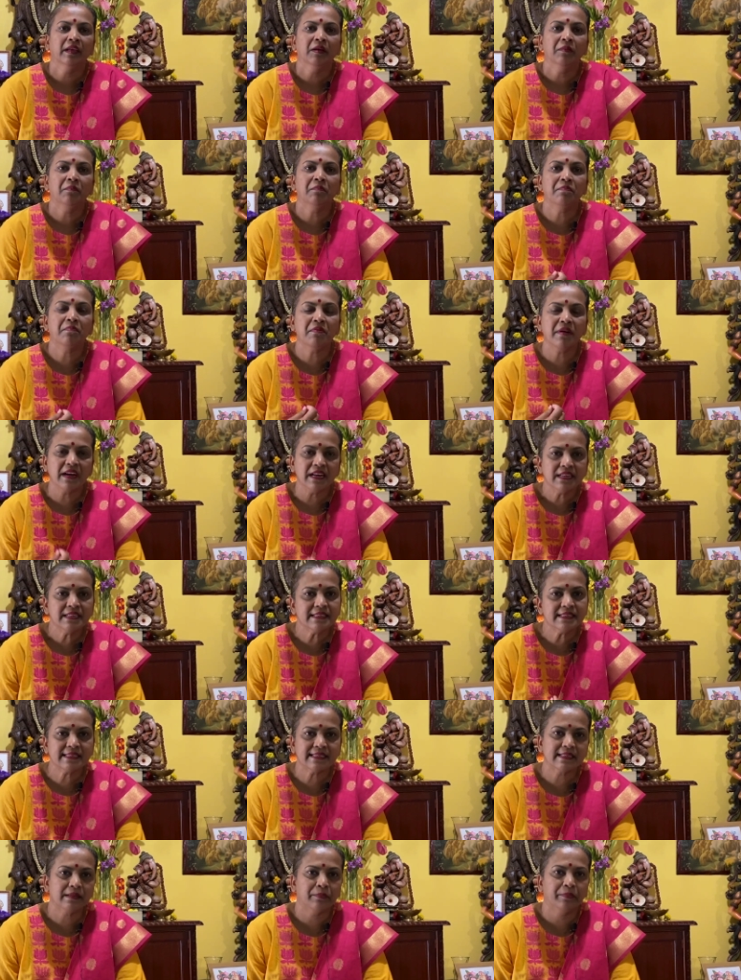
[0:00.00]

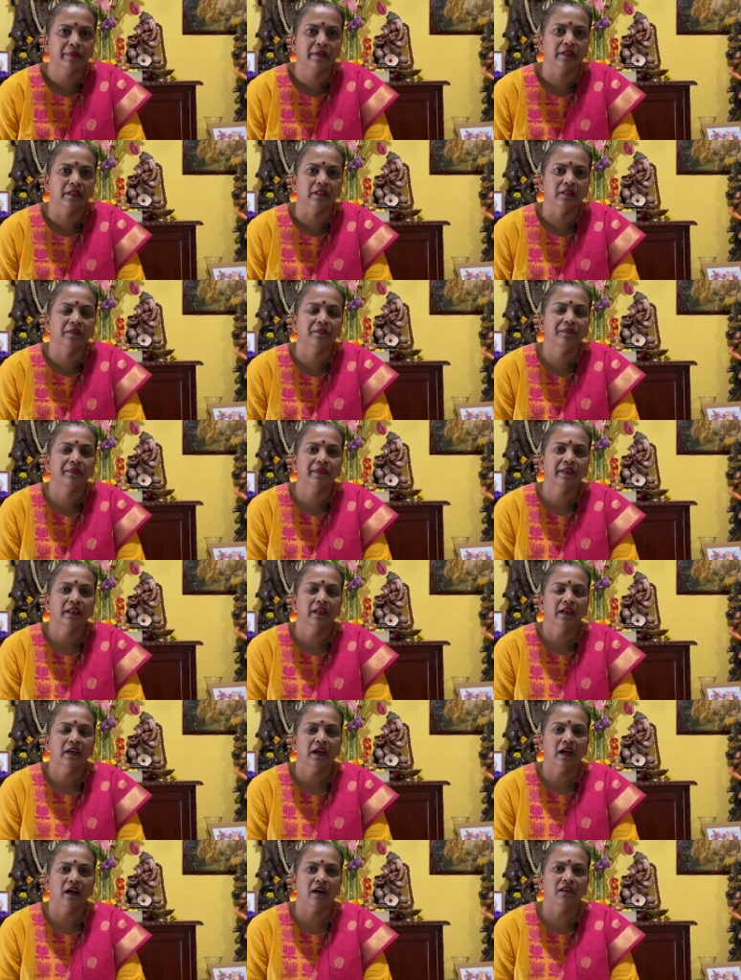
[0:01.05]
principle
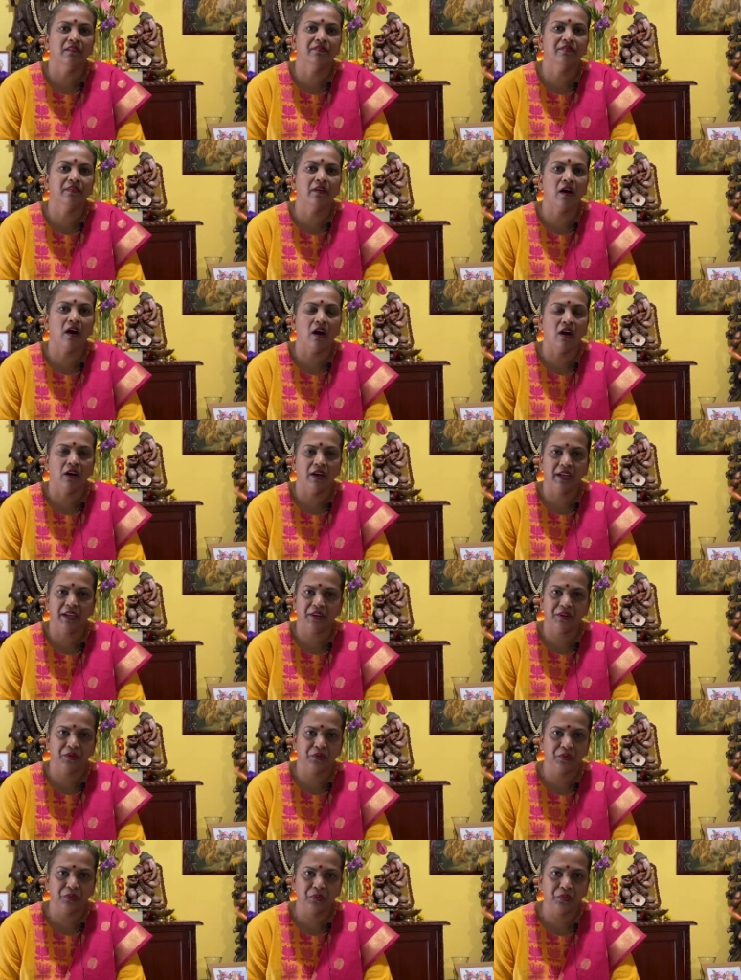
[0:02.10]
of our
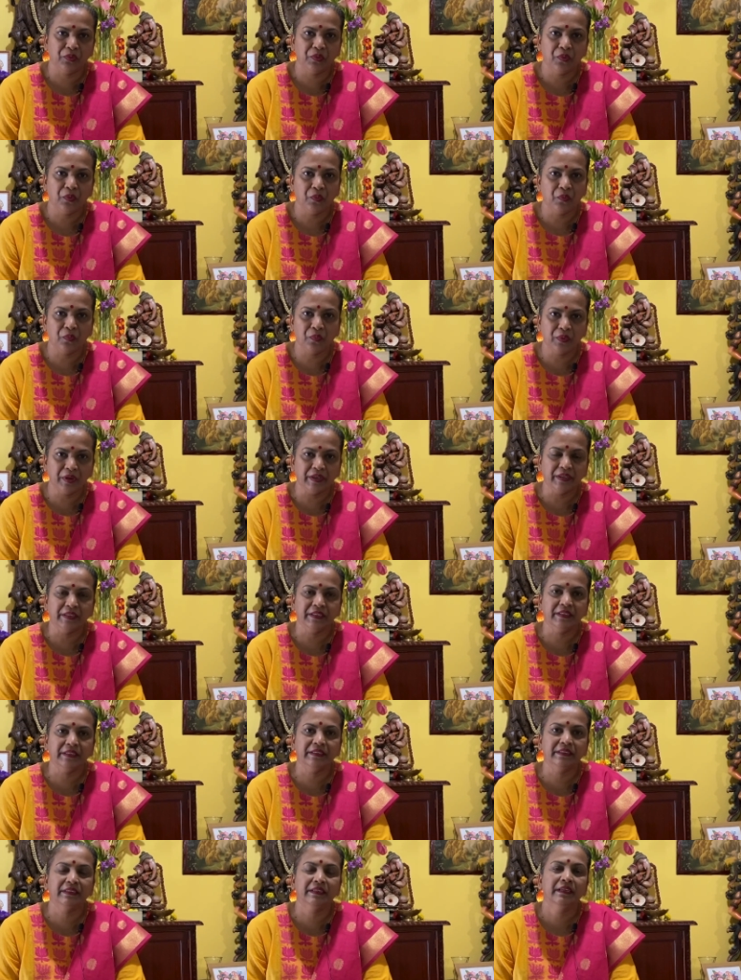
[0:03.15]
Hindu
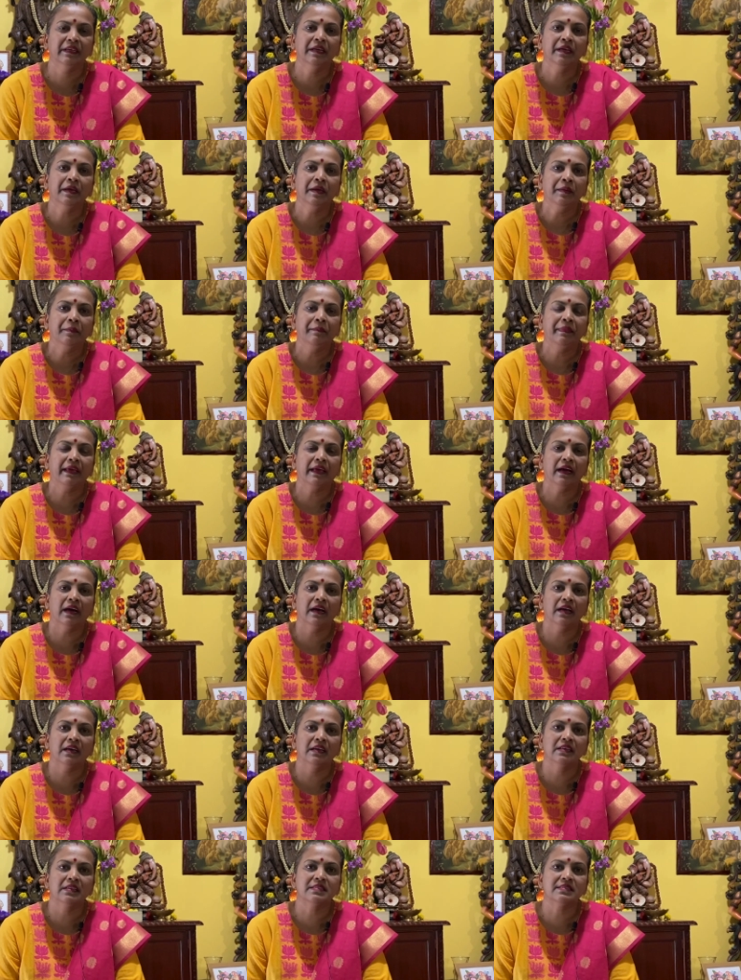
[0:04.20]
world,
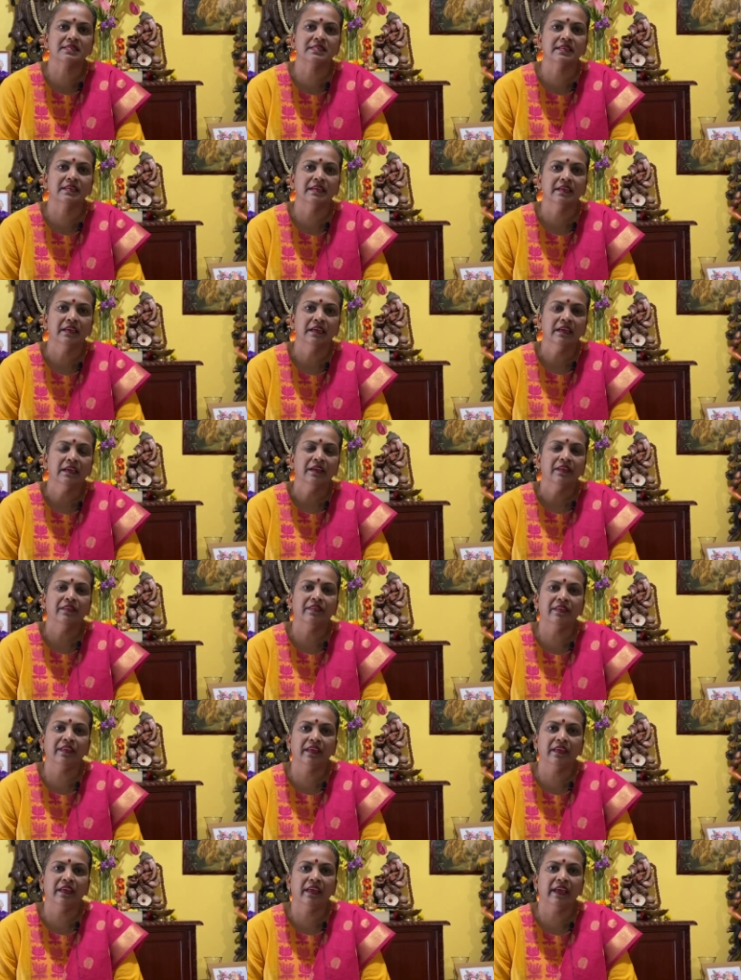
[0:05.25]
because
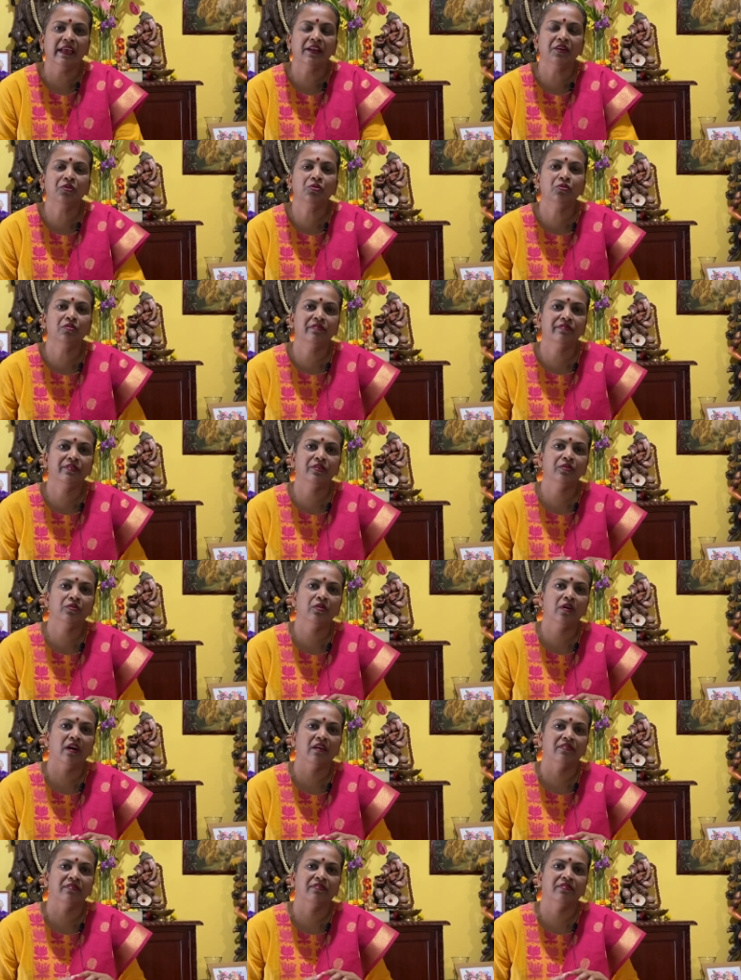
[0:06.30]
the Hindu view
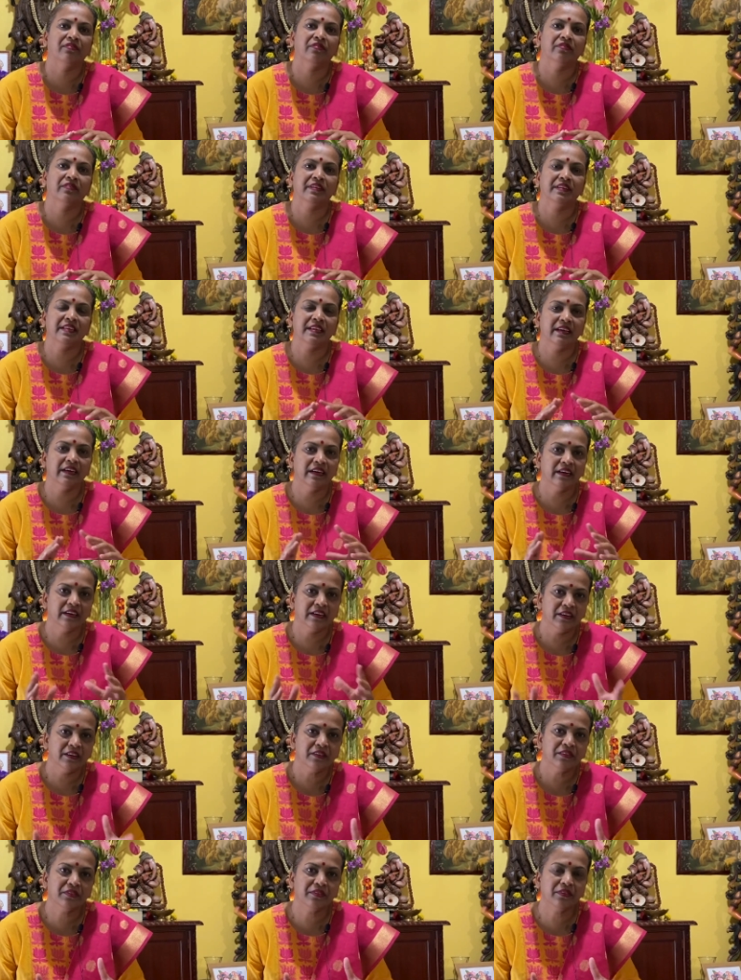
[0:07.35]
of the
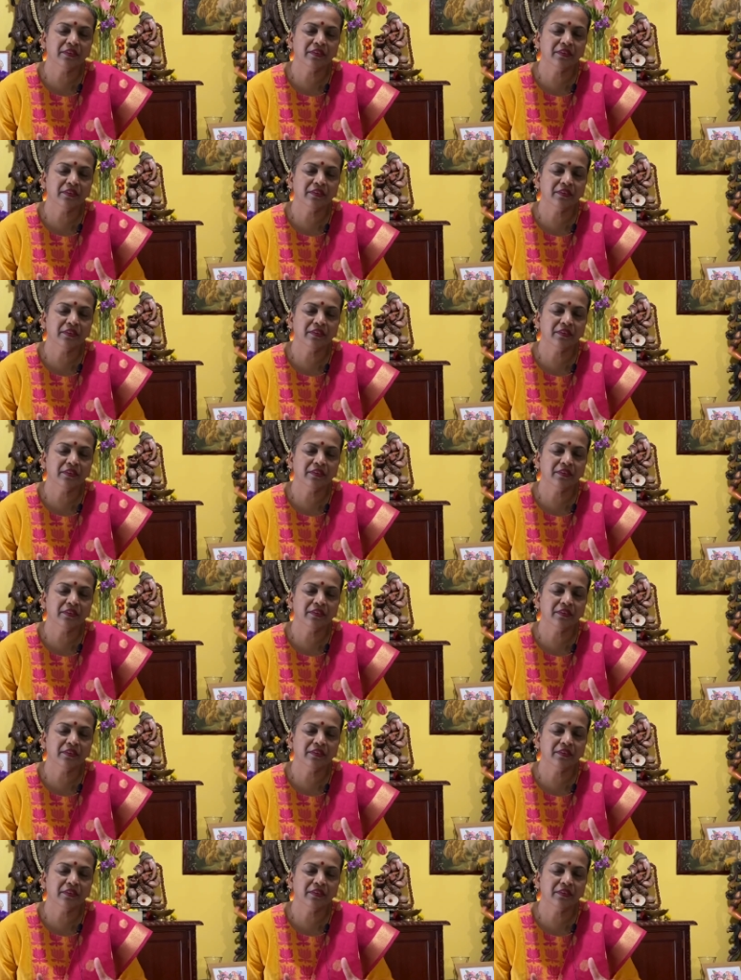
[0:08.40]
earth